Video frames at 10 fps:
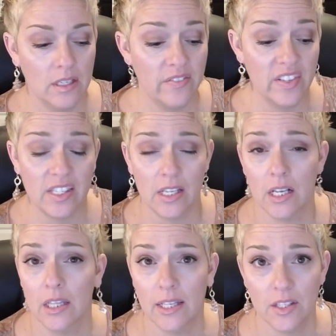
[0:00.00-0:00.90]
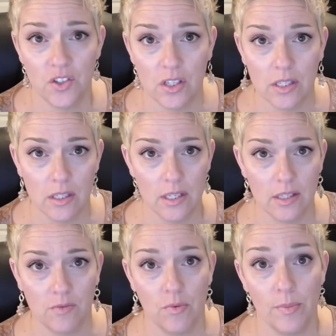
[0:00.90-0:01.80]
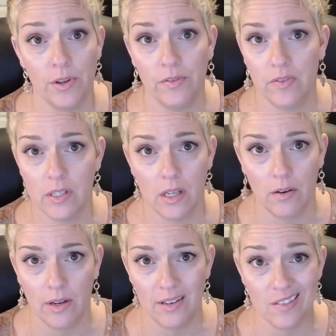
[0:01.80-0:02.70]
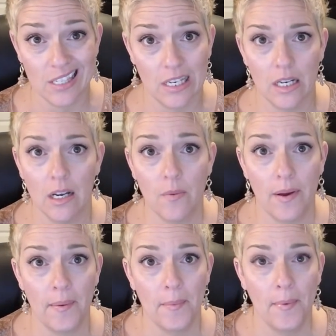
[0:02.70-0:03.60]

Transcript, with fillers: if it's ugly, it's just it's removed. So I don't see it anyway.